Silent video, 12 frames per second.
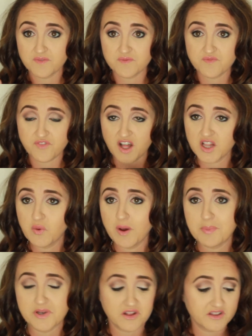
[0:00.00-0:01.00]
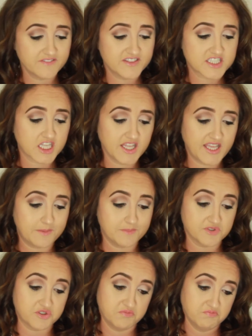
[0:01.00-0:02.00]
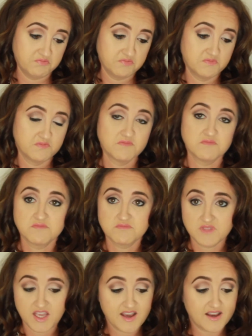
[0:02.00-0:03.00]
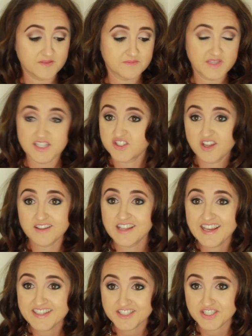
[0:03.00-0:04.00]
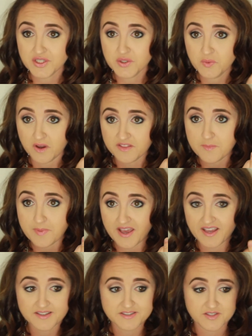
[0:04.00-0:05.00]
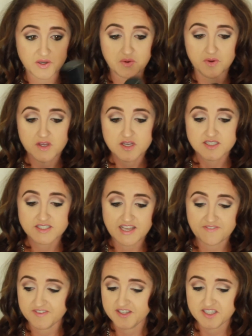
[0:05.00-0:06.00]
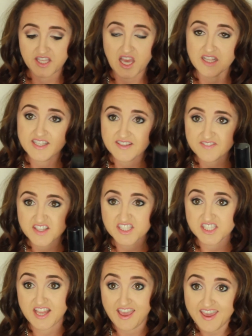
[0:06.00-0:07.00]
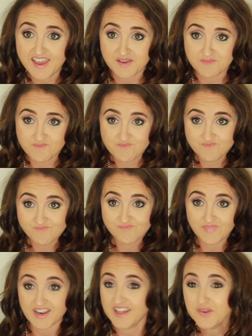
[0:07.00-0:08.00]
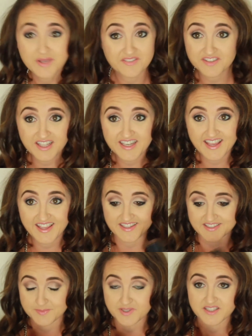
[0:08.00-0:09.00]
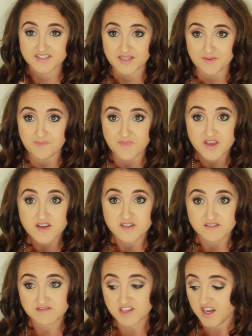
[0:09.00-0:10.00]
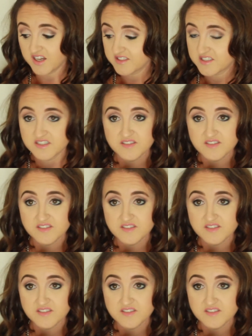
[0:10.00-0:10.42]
follow up on all of its claims. Yeah, it's not lying to you on the back, so definitely I'd give this an A. And I don't give a lot of A's, because I'm not,